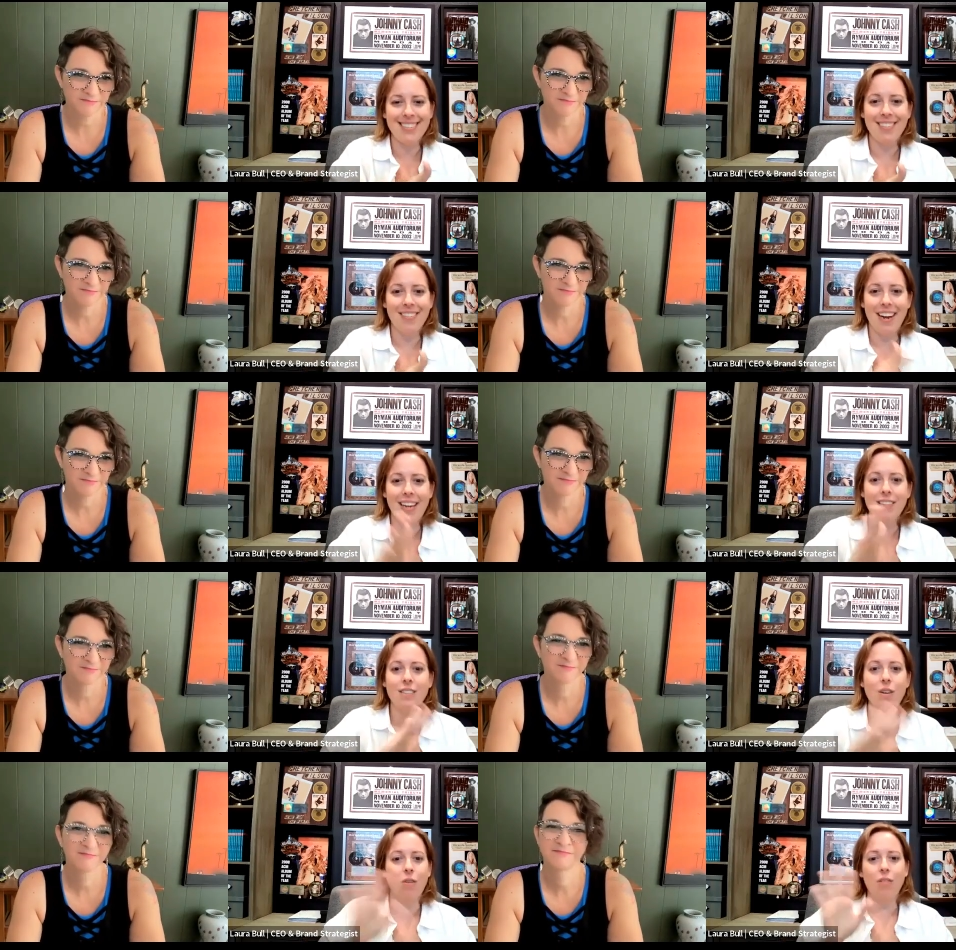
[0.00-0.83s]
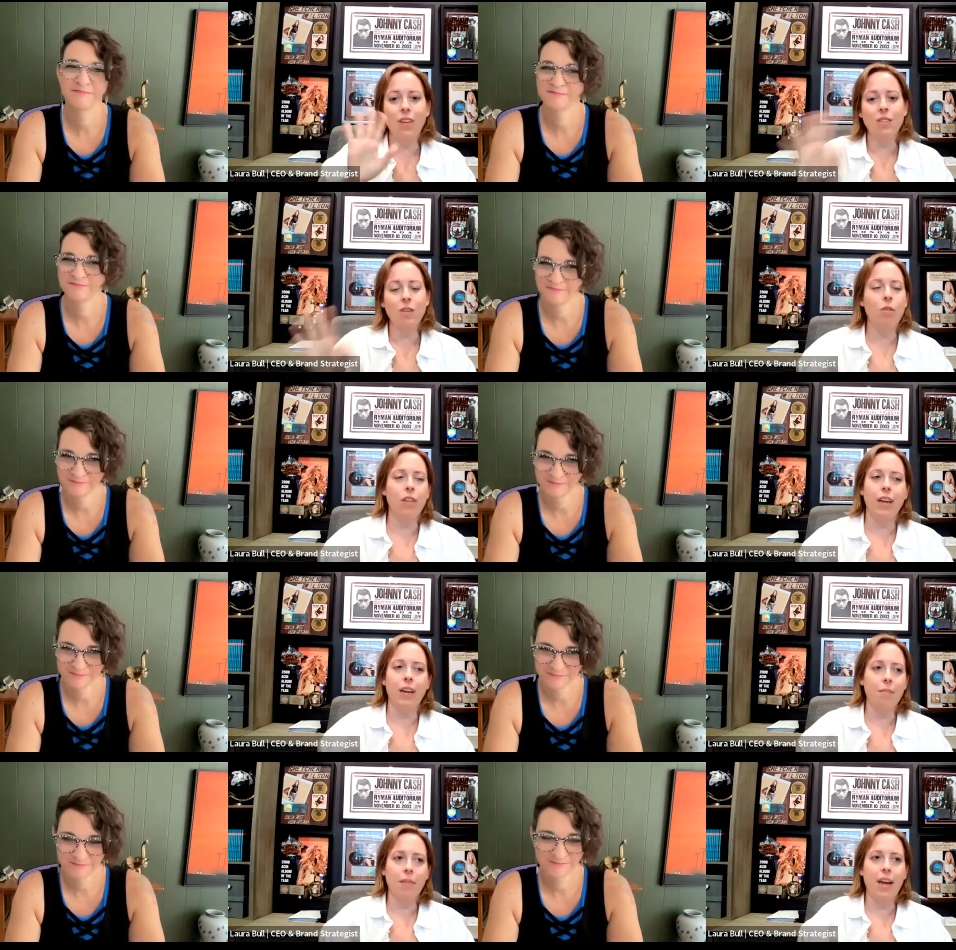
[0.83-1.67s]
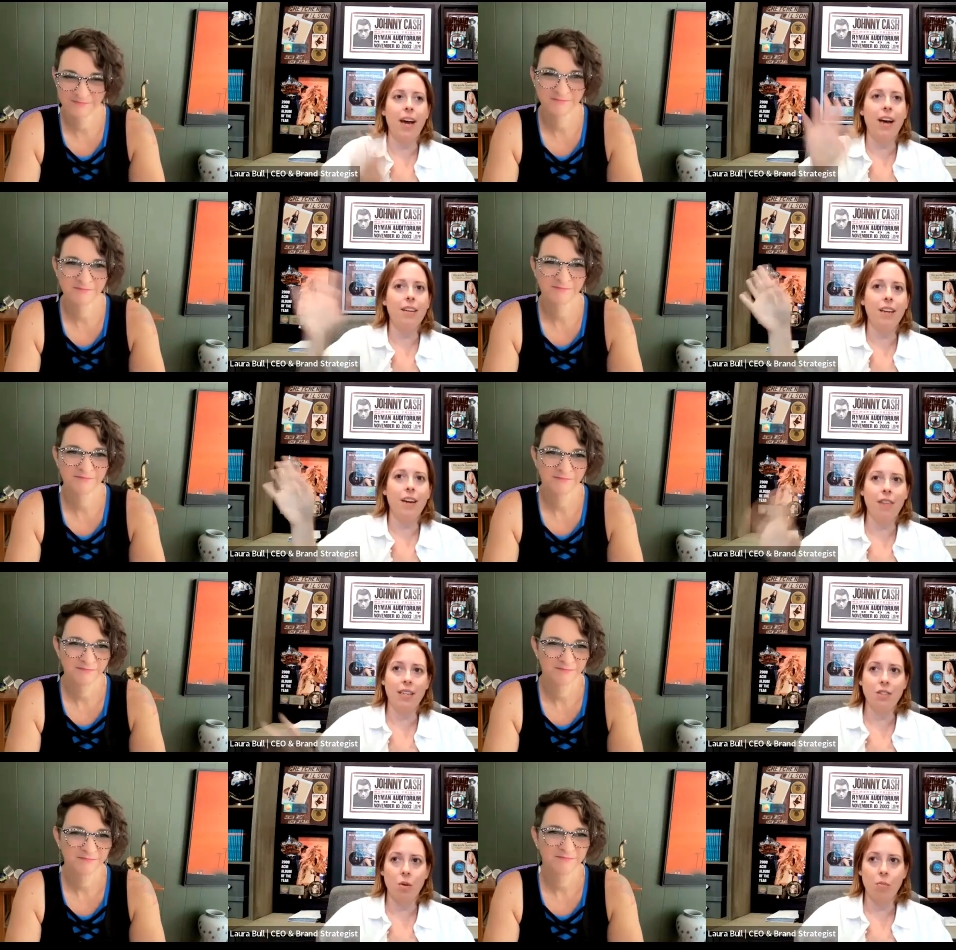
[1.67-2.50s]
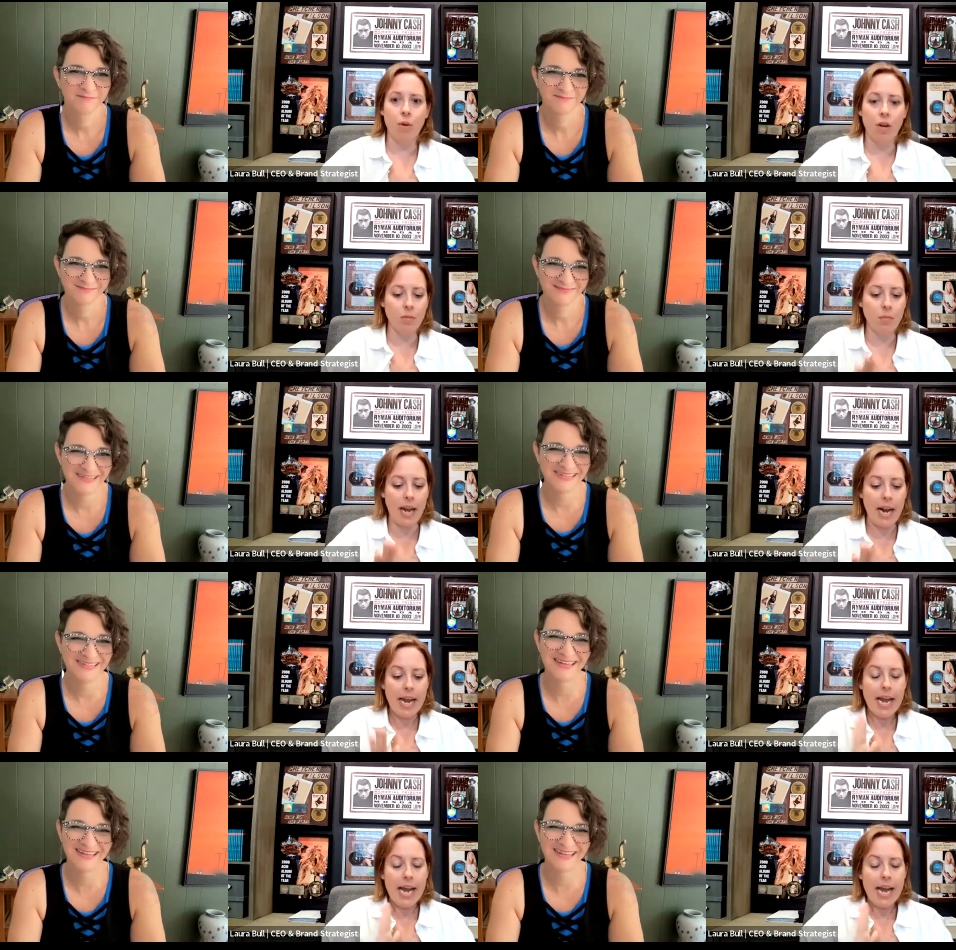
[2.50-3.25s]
Speaker 1: You're right. So that's the whole thing. I'll get off that soapbox, but